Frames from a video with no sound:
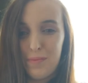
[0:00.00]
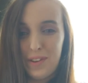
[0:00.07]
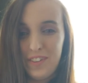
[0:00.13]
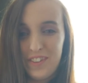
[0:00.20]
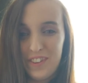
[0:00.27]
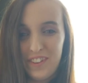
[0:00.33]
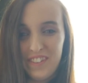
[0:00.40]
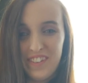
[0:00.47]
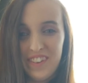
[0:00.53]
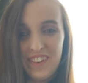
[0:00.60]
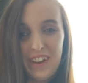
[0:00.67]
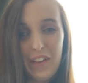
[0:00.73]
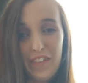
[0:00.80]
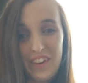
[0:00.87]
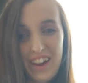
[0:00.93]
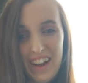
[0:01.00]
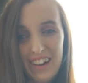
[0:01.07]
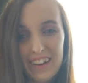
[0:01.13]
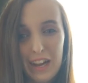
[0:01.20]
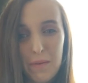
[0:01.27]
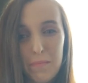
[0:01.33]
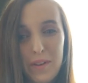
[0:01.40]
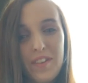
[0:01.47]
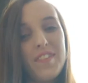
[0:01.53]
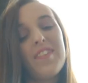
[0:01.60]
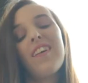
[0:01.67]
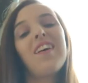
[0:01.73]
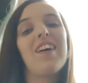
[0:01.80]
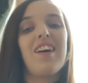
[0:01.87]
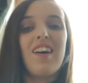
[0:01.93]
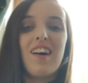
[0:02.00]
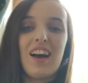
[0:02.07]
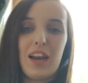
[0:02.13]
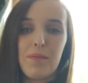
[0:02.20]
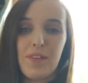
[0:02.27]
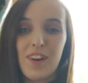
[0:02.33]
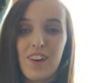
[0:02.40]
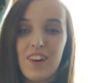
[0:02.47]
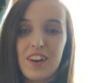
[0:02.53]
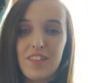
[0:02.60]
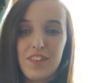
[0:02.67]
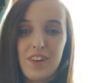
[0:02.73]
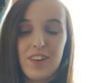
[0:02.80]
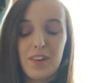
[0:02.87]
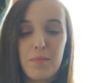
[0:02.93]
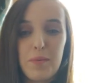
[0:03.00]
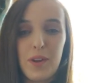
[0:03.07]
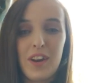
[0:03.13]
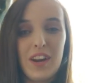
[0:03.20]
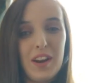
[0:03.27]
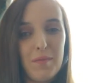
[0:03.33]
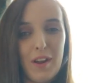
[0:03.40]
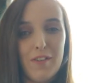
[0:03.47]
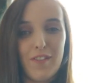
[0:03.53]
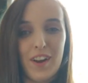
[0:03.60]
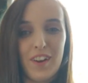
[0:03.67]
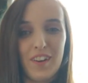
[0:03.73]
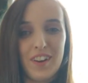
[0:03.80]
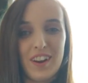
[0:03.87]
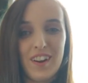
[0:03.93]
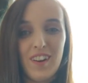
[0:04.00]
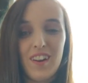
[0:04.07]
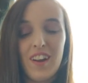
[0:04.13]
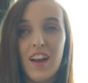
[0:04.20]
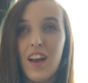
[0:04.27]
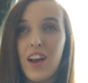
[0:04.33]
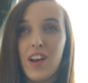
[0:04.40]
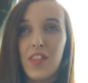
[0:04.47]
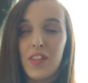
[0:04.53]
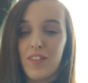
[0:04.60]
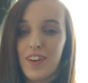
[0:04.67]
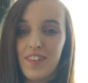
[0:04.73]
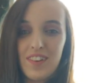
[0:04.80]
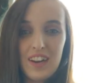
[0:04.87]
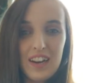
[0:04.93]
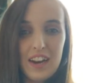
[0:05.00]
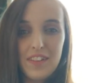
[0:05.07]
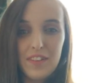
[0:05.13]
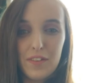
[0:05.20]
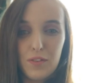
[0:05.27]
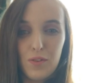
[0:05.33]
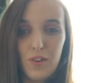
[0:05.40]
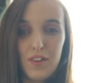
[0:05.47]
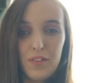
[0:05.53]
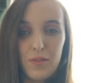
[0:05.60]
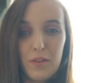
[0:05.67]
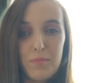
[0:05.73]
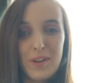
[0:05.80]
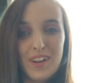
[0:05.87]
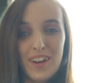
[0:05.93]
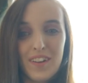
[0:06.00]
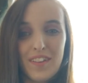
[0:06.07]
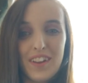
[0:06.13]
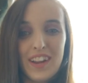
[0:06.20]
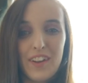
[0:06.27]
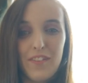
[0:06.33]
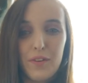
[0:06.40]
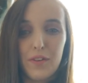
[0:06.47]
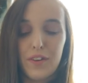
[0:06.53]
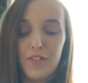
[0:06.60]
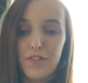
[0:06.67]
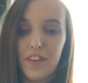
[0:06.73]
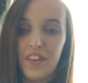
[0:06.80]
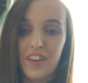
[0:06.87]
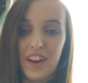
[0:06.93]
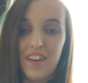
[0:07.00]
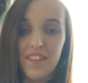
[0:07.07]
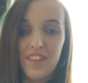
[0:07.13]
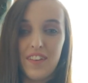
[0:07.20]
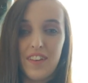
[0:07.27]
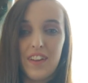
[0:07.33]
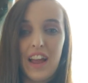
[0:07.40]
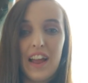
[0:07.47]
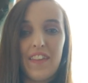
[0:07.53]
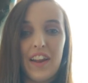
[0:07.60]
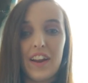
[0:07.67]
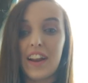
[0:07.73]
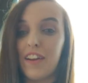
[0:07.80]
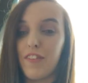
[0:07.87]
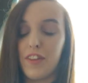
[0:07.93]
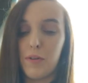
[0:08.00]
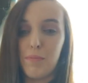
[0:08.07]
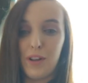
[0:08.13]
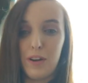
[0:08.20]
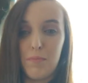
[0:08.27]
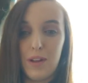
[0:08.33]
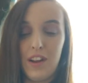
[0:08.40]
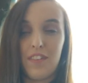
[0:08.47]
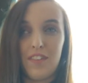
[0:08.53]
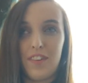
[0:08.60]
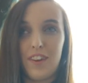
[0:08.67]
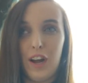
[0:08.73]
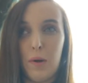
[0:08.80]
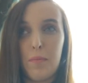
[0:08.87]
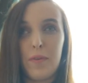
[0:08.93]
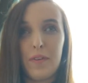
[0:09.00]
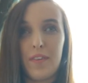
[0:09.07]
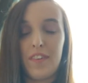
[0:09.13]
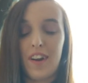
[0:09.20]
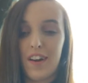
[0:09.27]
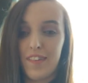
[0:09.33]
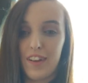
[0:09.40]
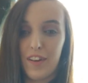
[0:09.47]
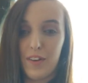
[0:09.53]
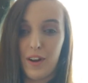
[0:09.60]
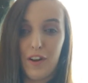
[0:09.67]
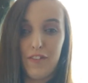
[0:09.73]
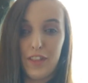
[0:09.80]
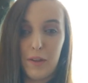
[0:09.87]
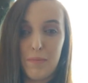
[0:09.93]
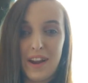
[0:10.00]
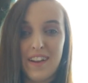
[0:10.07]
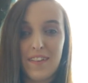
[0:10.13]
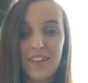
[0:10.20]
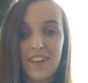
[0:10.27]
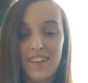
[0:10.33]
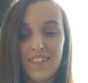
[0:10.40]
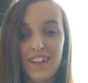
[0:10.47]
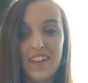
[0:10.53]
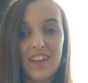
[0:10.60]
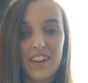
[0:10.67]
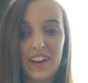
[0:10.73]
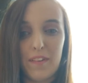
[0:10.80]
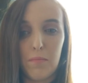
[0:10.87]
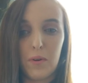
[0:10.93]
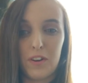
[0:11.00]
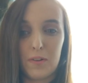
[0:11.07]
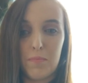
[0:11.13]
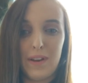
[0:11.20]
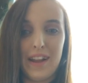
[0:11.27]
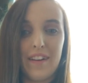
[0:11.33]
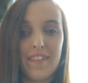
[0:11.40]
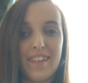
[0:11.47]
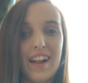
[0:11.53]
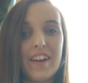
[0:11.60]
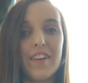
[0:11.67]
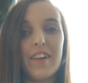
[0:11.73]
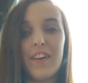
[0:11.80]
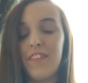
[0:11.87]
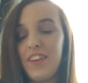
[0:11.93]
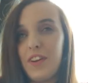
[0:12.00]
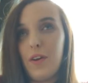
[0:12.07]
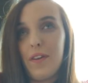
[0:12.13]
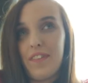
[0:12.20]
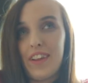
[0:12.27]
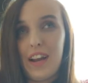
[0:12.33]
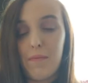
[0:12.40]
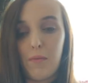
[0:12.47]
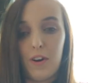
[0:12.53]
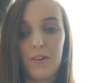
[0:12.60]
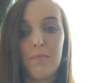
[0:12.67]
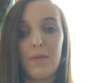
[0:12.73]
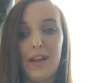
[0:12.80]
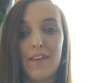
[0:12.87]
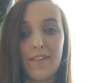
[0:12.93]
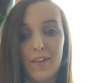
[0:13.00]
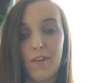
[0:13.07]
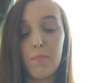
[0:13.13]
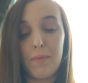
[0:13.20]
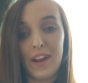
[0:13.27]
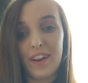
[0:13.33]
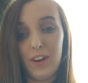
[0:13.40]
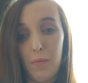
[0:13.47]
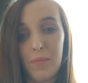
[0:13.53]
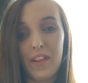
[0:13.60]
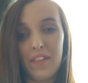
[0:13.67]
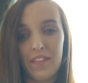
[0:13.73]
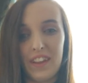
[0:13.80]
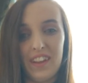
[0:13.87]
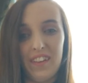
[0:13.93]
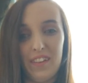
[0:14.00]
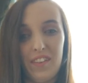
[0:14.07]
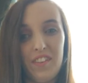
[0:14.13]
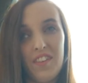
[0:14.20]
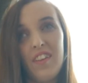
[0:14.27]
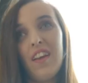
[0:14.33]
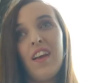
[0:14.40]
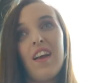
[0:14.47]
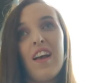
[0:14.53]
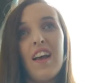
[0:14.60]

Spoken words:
Dublin student on the TALA campus, and I'm currently studying computing in my final year. The reason I like this course was because it gives you a good foundation, and then it gives you the building blocks on top. So it starts all you off in the basics, and then it gets more complex, and you don't even notice it's getting more complex. You're just picking up these skills.